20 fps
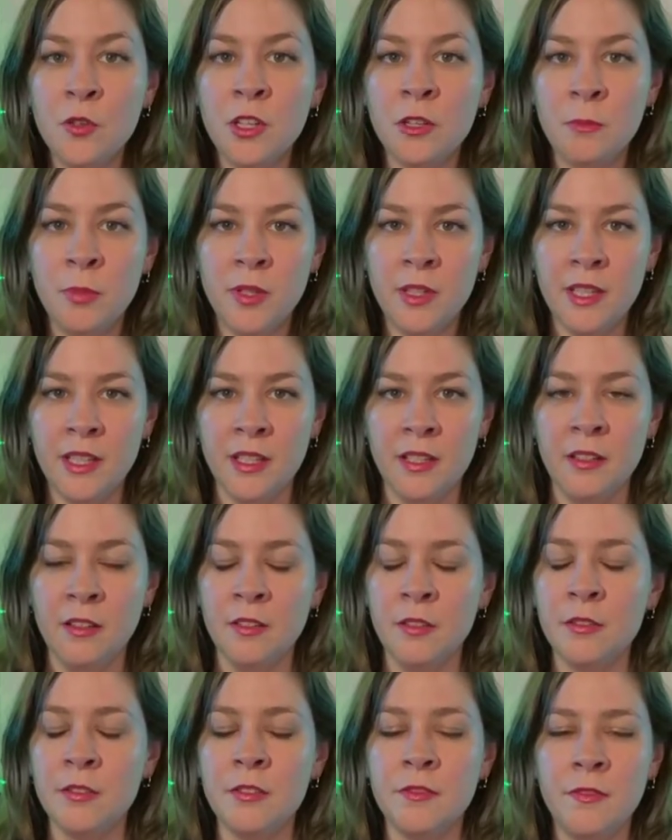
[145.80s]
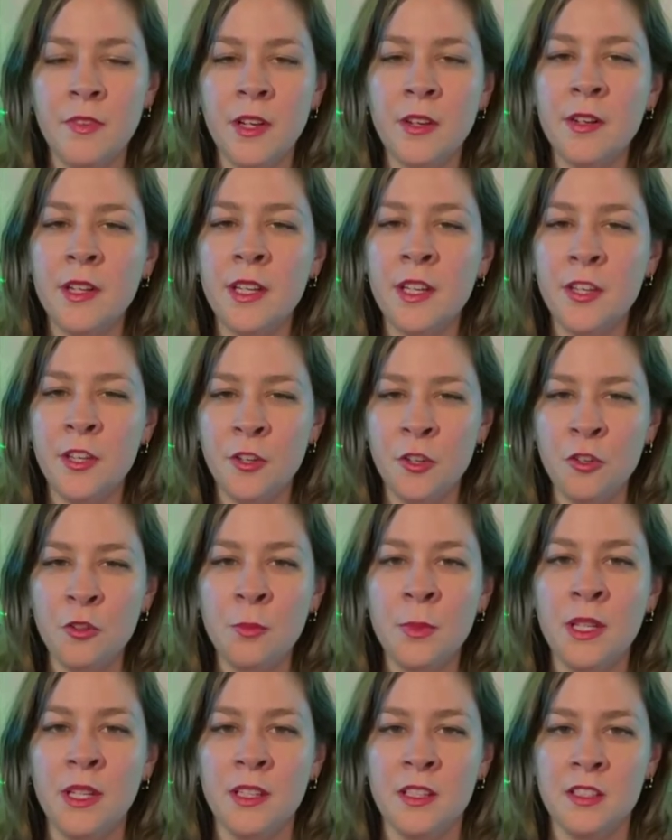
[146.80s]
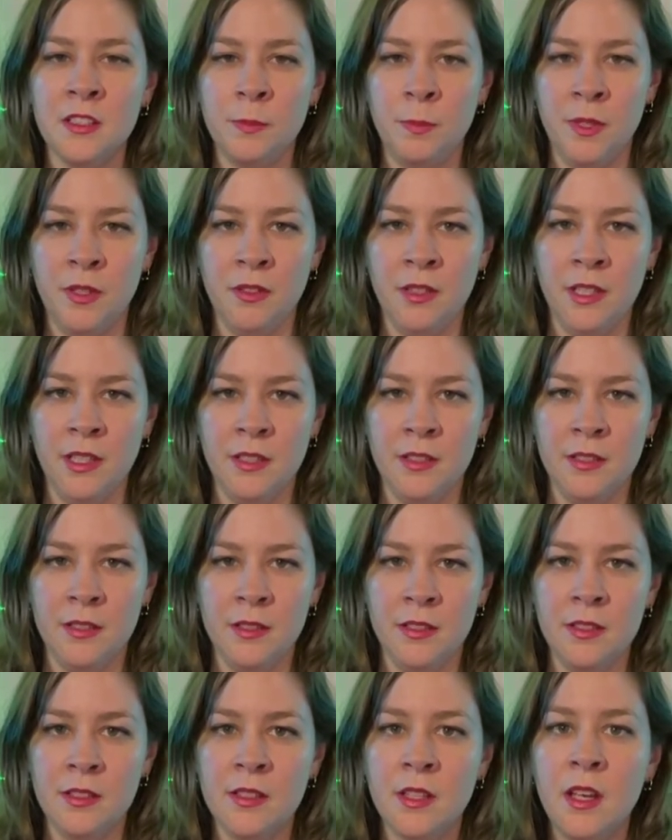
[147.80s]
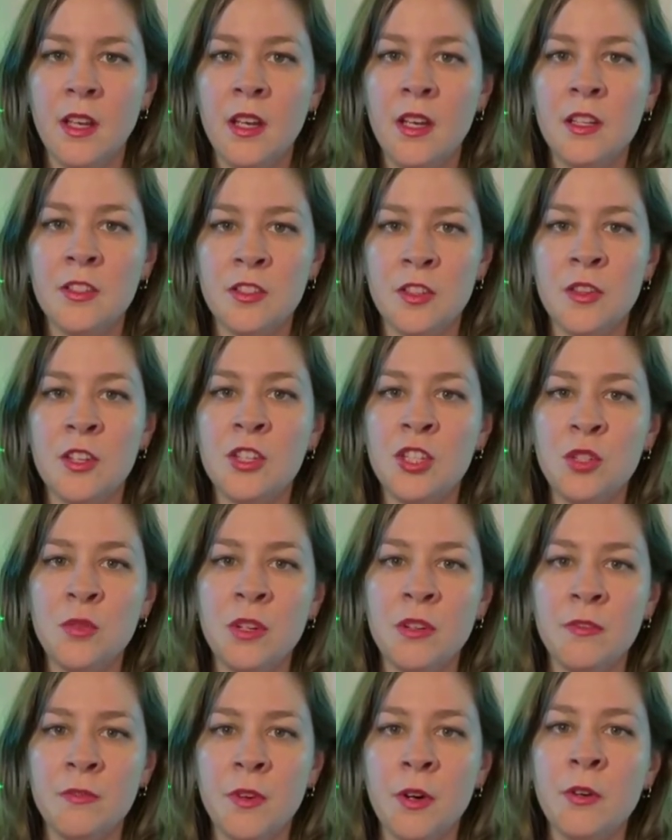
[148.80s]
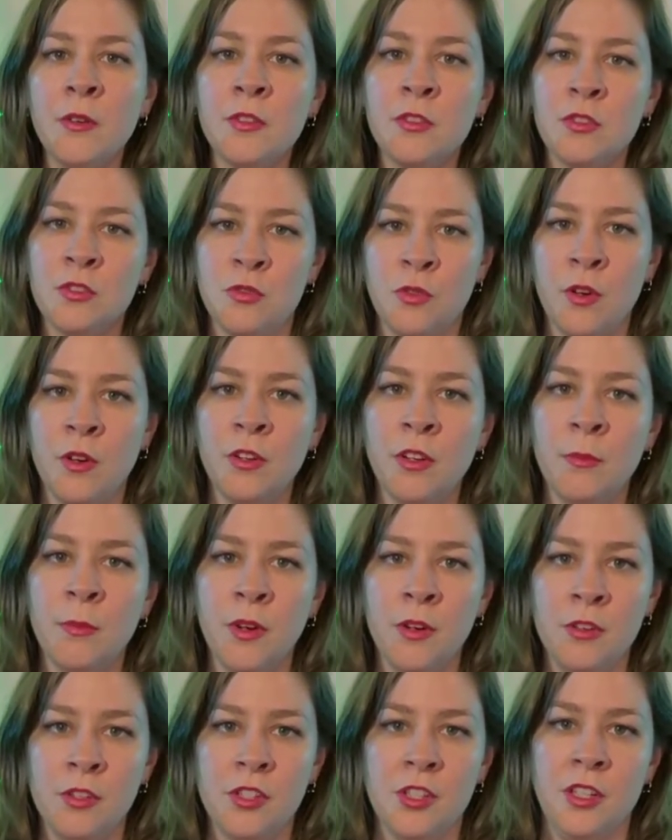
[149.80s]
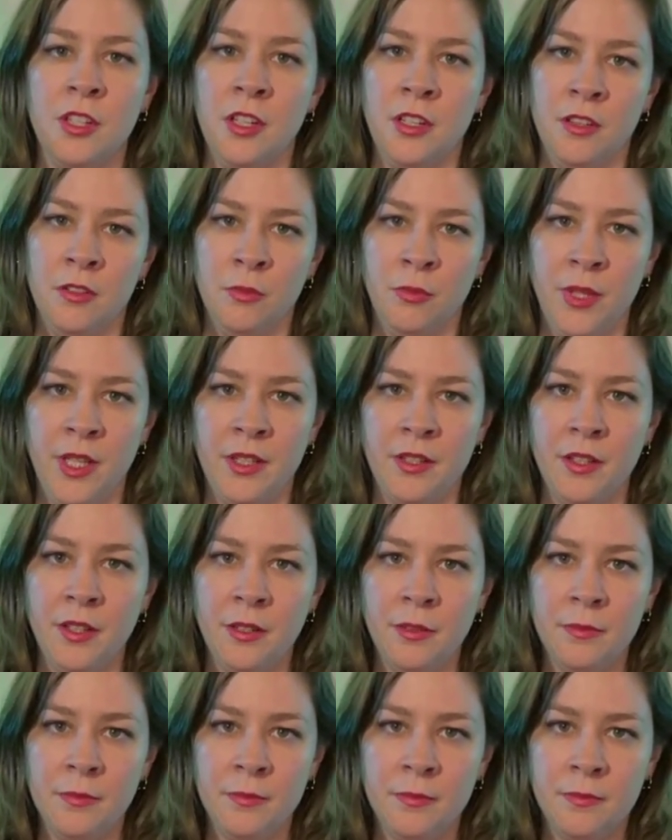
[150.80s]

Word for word: can put in those very human experiences so that you evoke strong emotion in the reader.